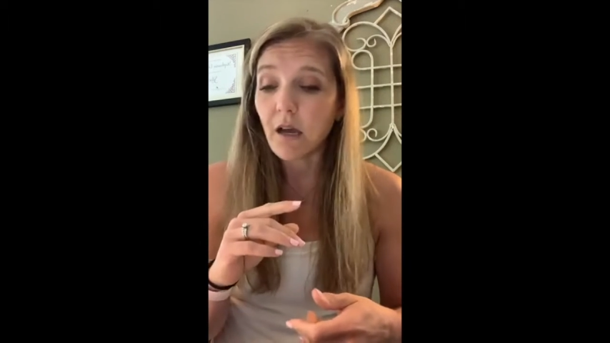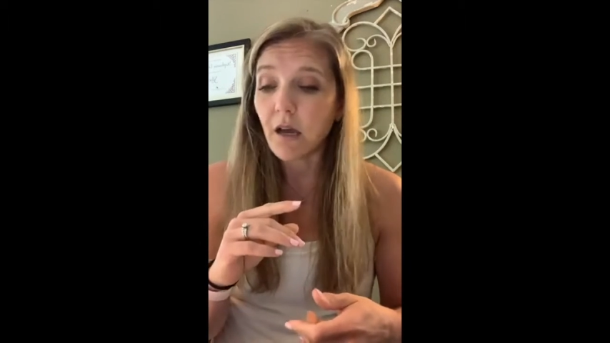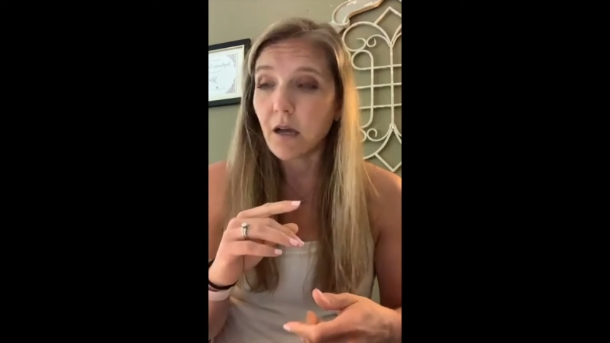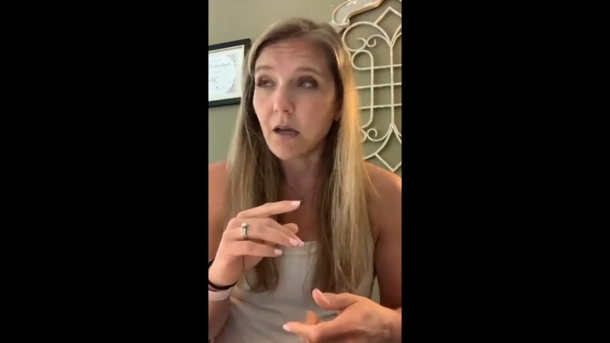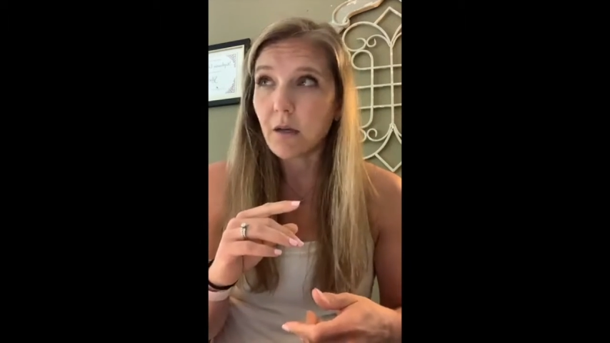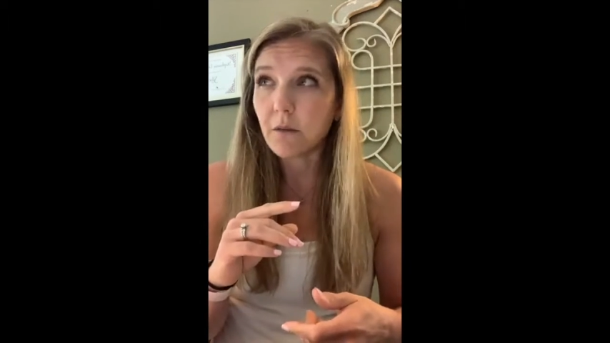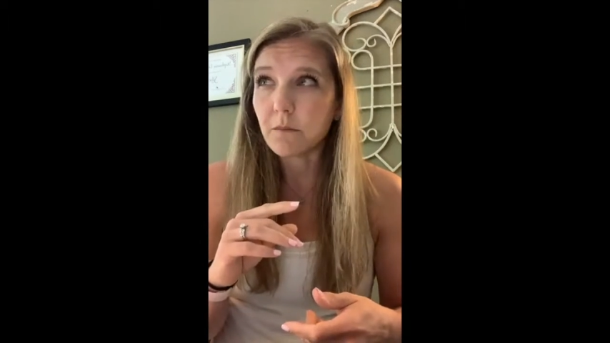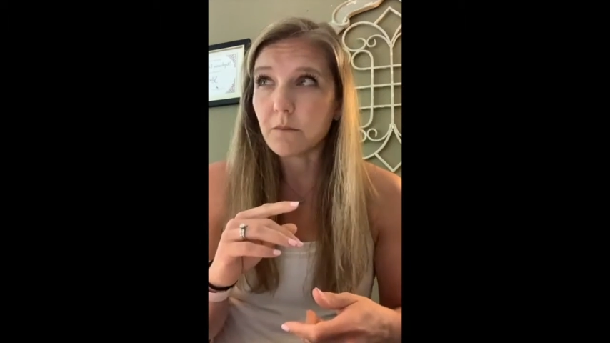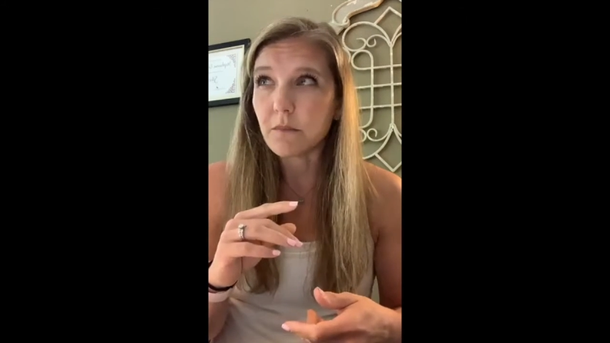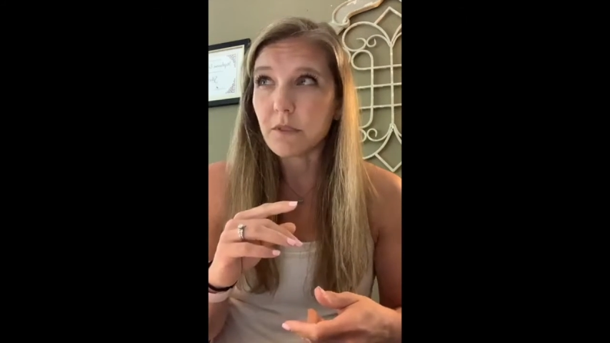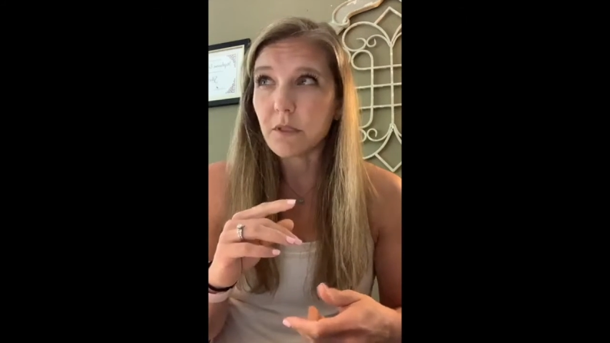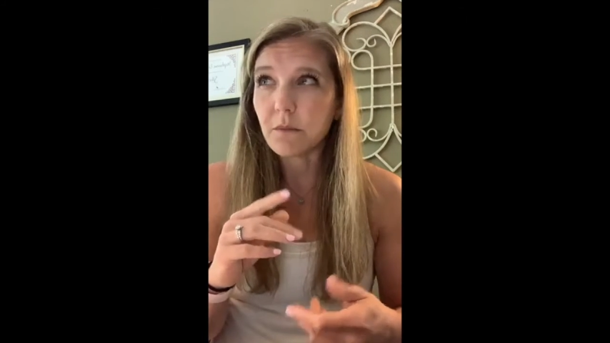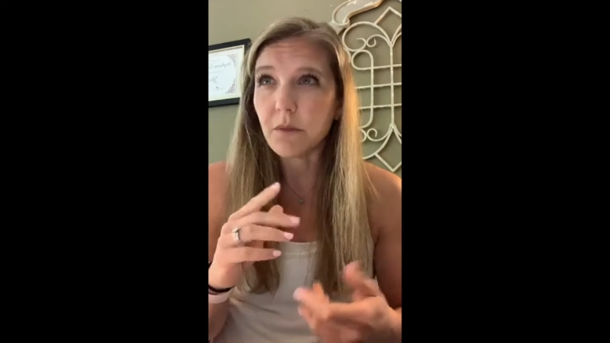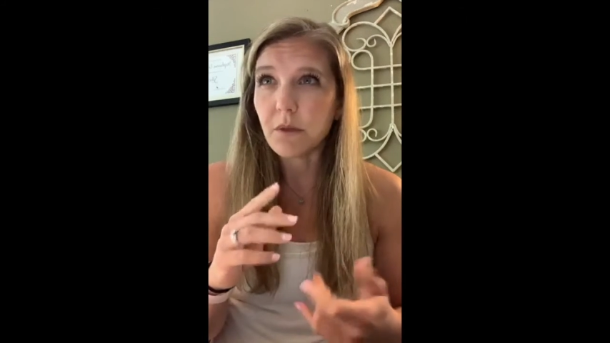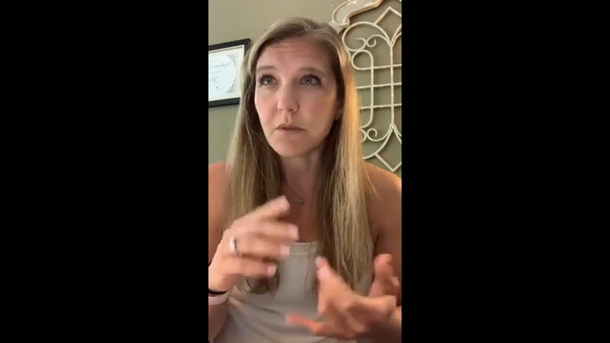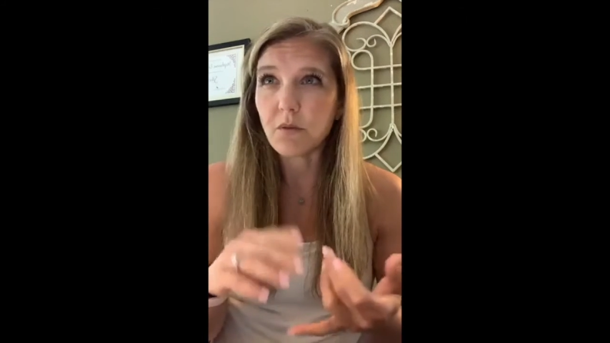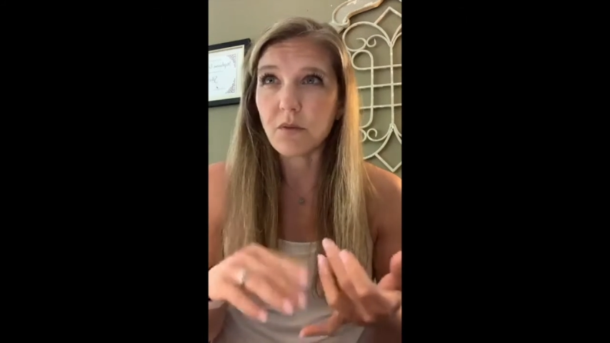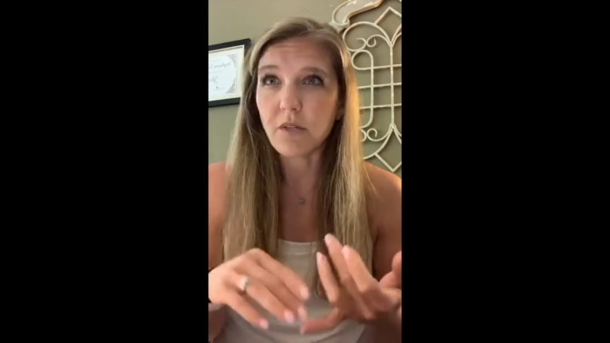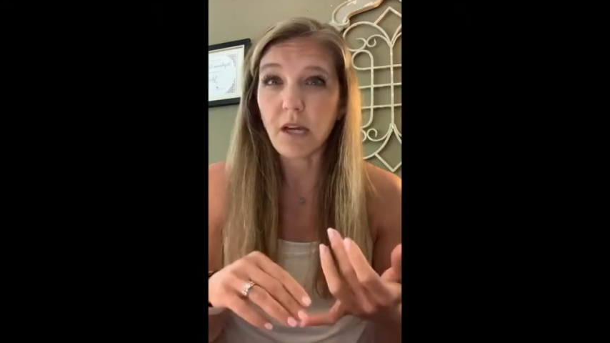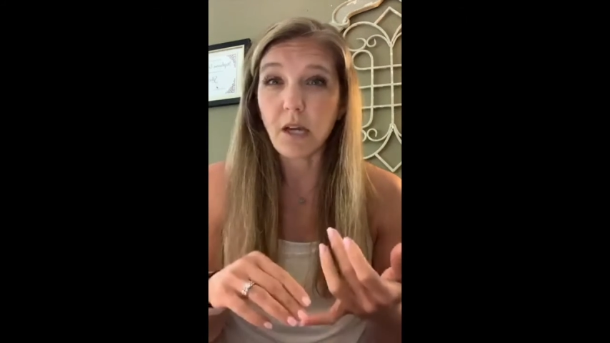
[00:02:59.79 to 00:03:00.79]

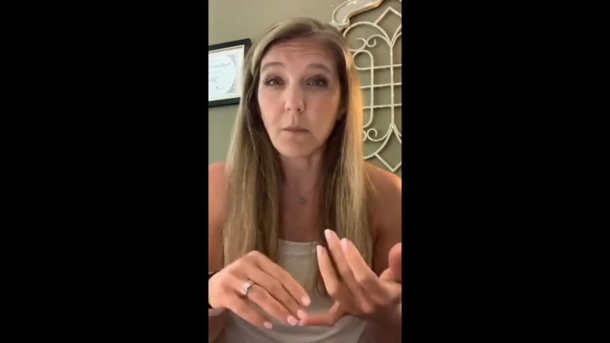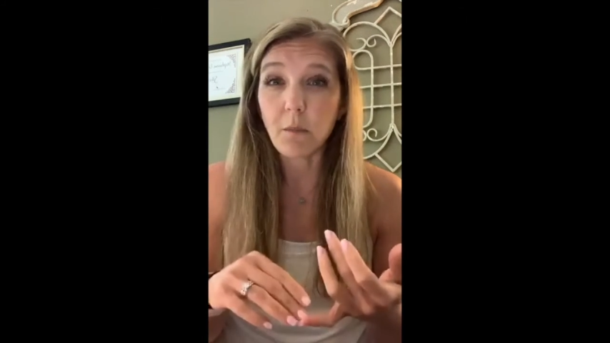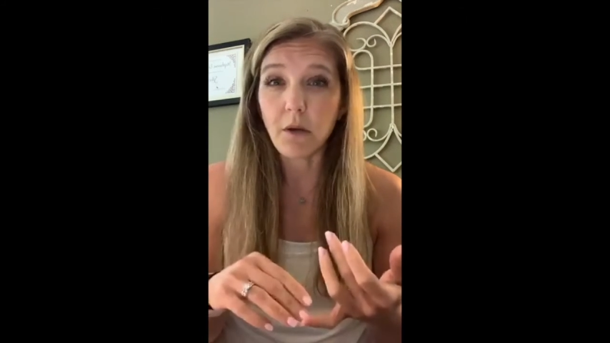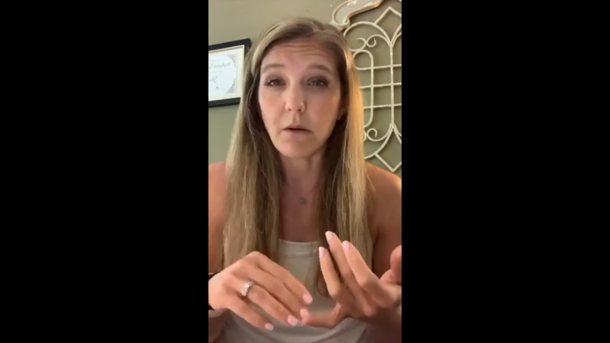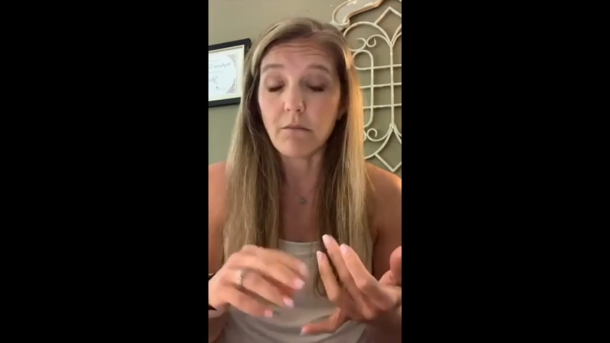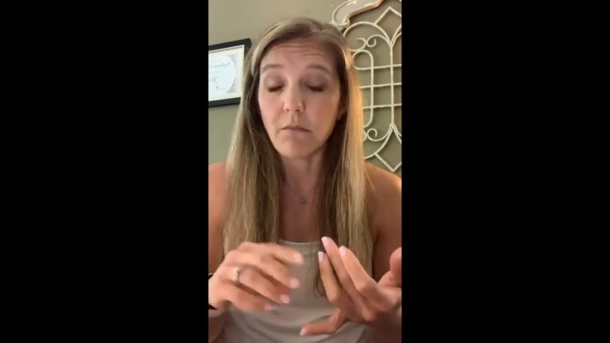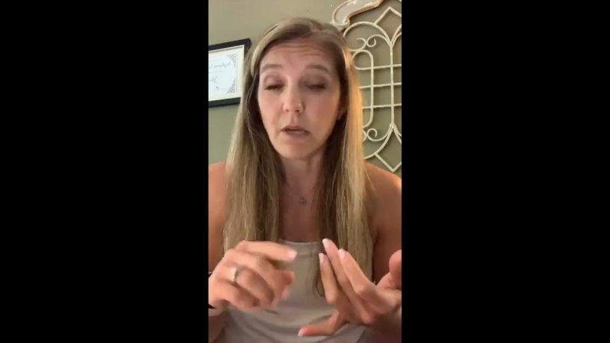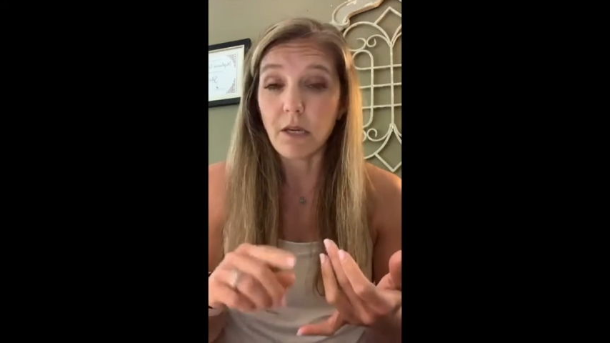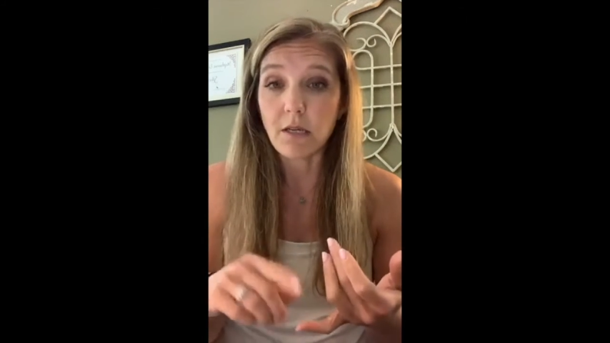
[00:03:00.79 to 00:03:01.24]
Sometimes we'll talk about